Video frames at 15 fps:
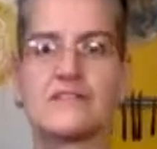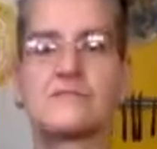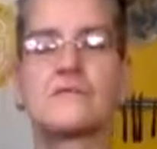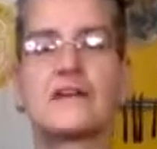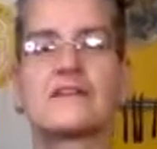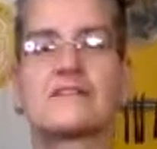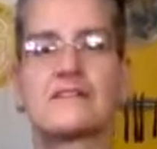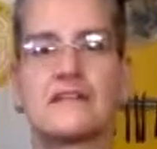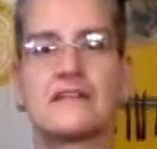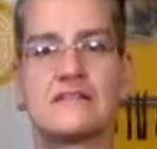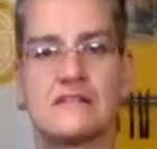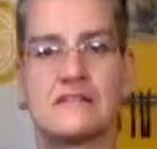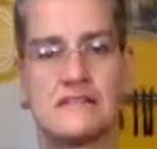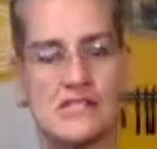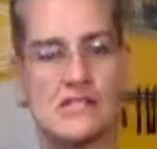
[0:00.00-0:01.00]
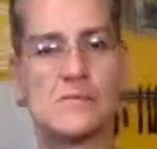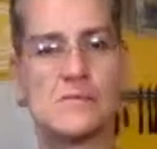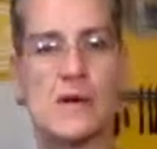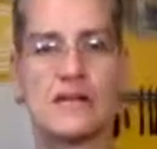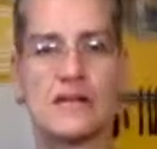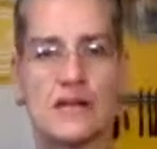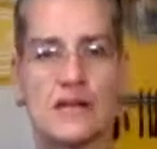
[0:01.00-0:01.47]
because it is
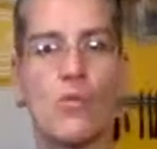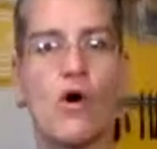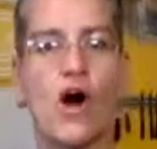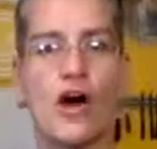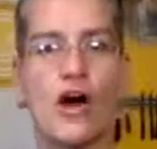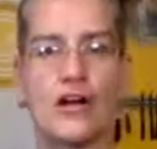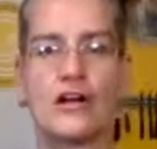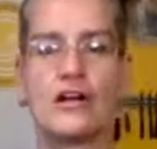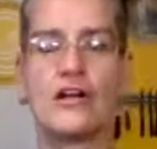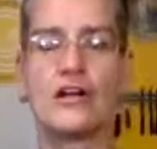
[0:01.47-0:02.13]
suspended in water.